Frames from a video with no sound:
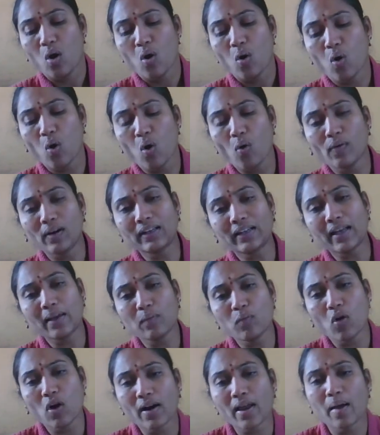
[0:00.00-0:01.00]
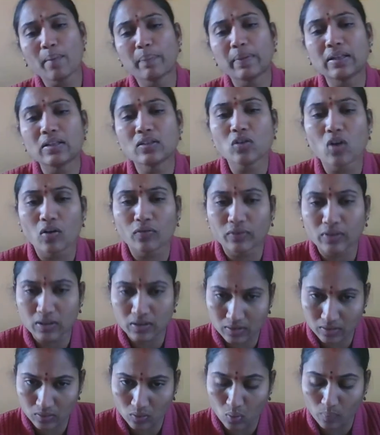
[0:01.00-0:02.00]
Over time what happens after
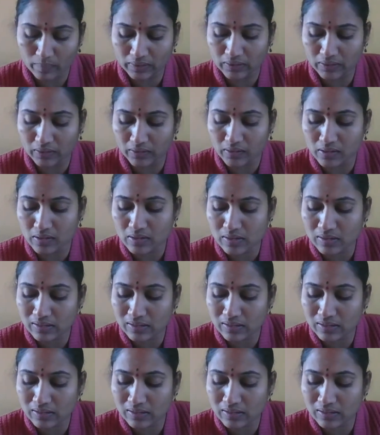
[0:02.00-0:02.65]
so many years?